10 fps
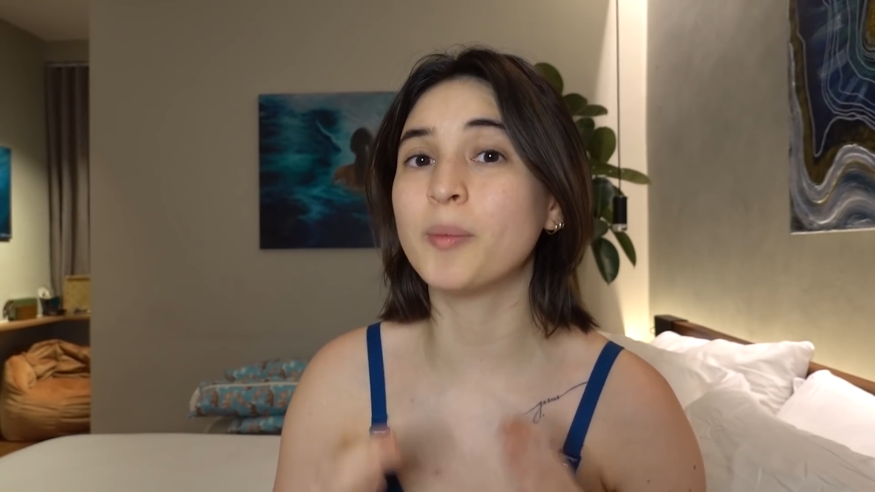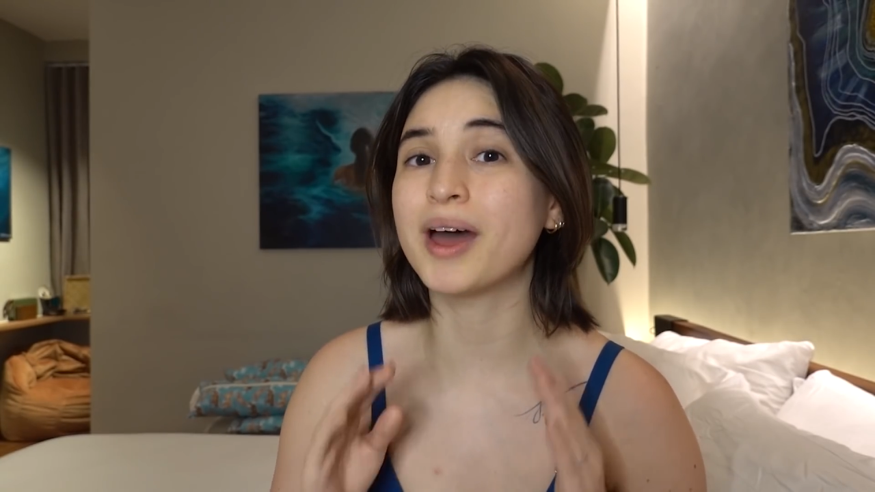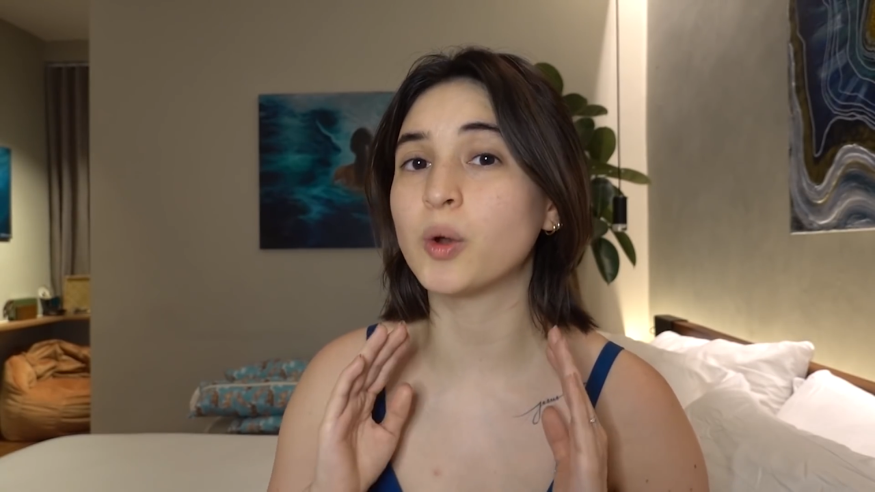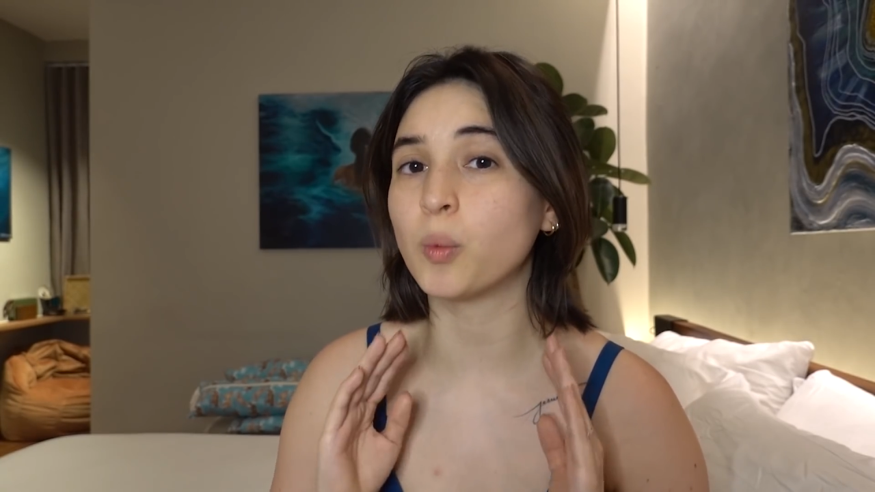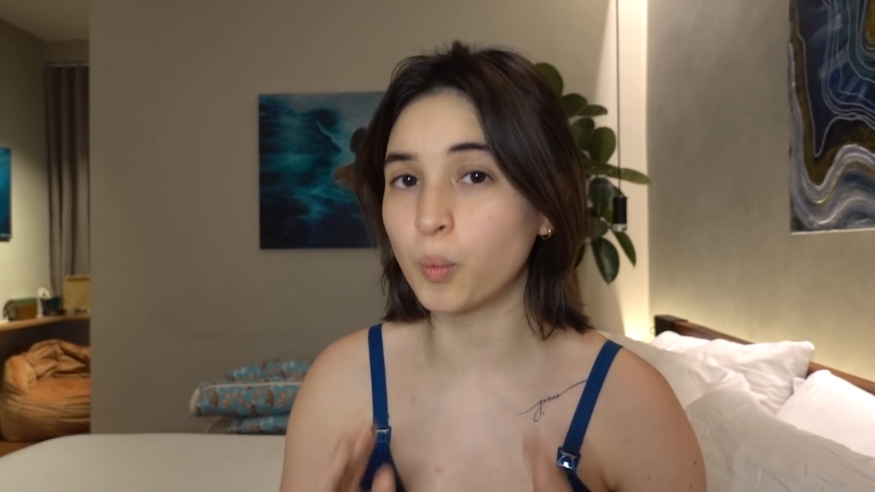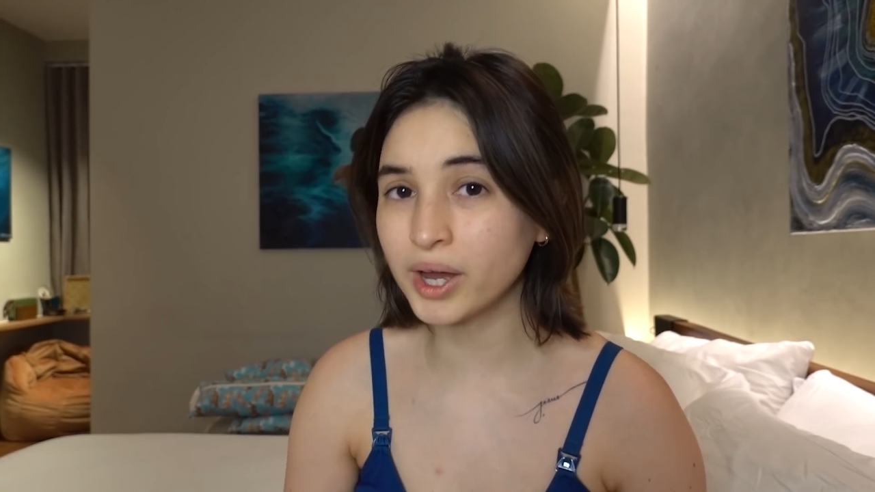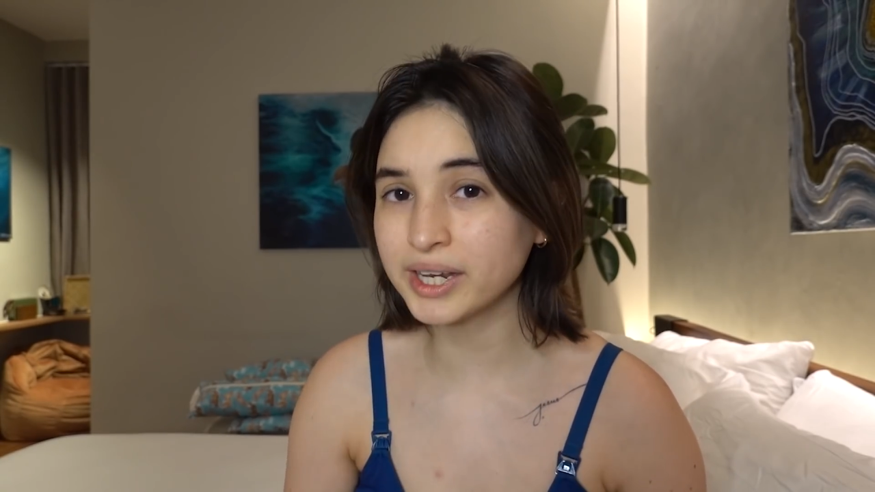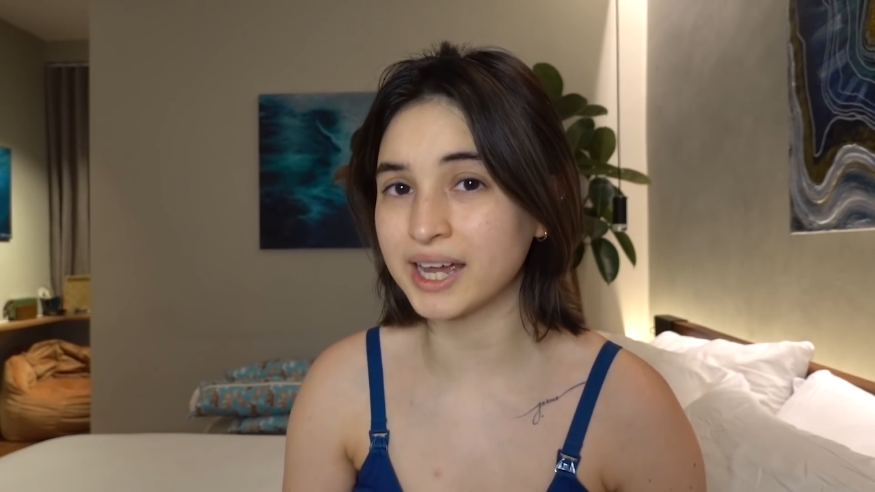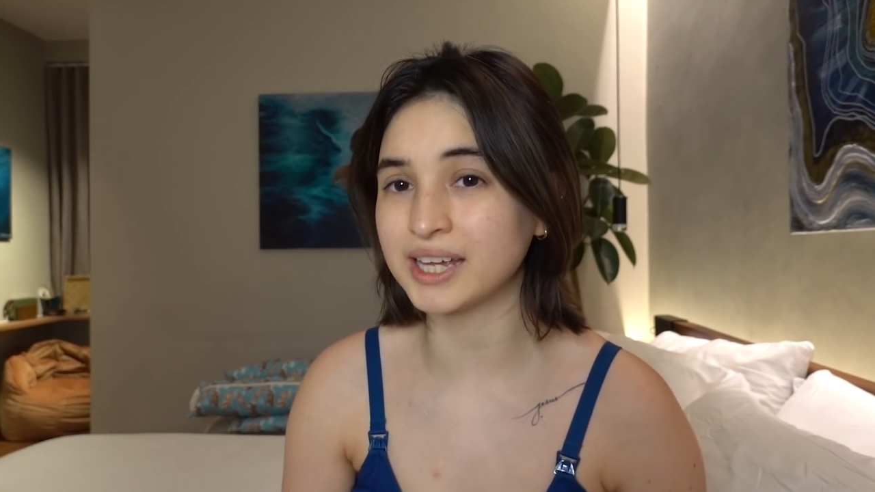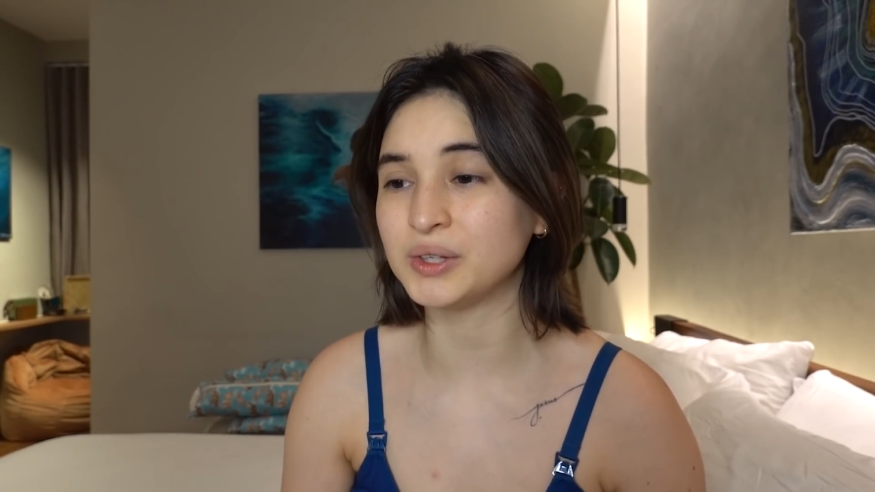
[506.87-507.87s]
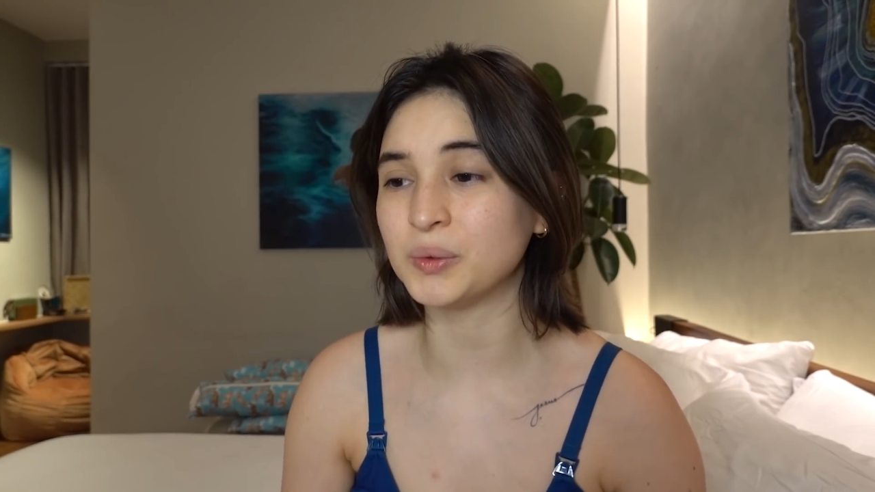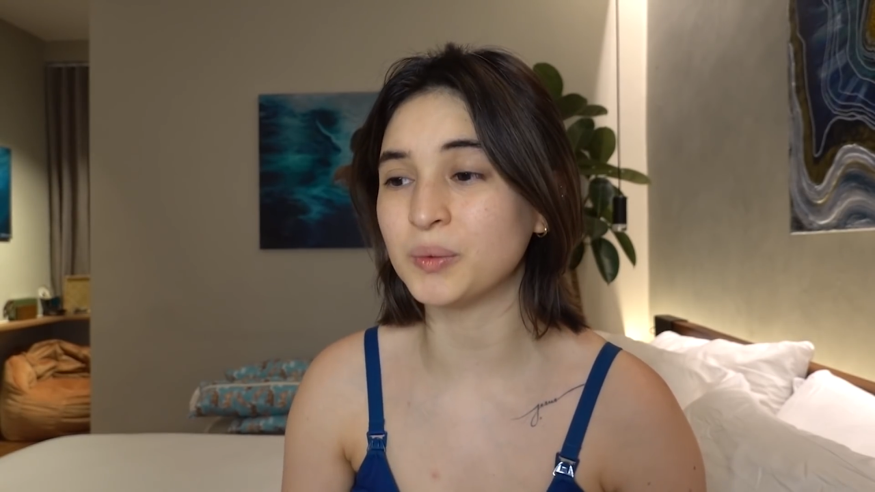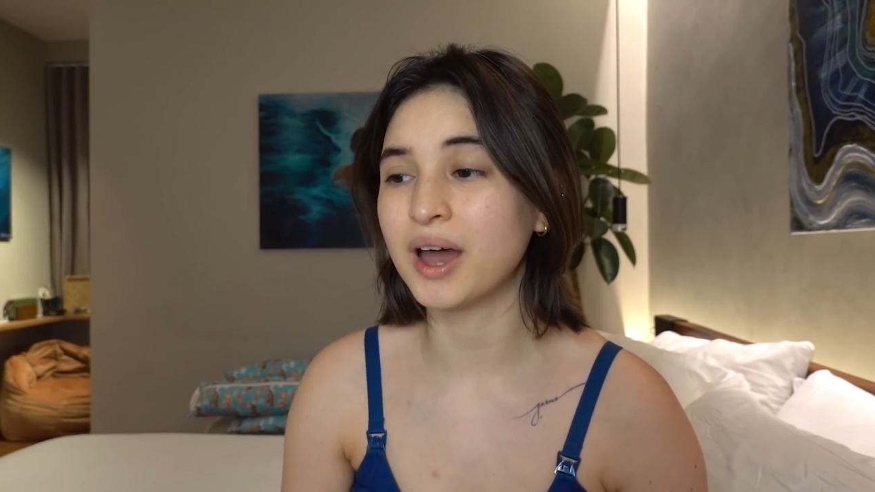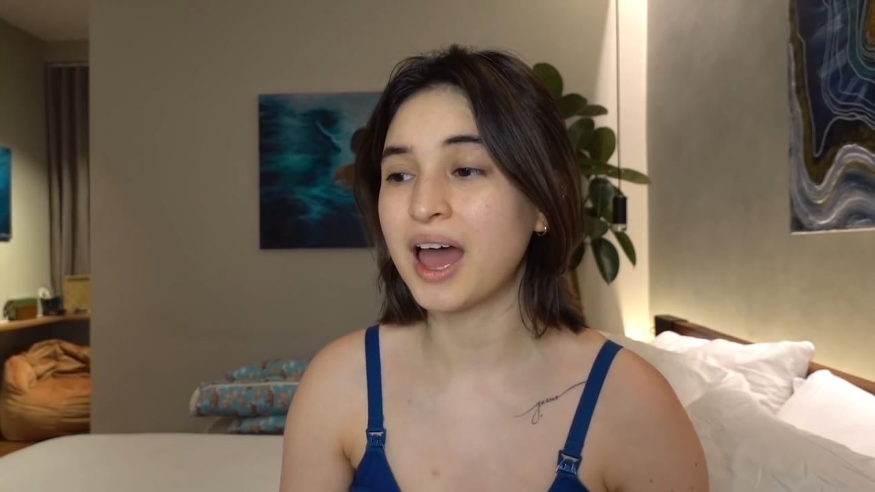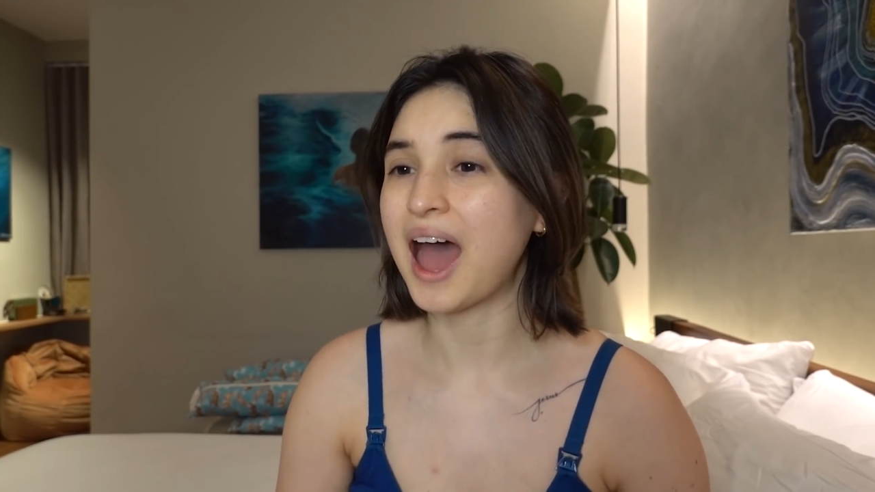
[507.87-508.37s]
matter what I do,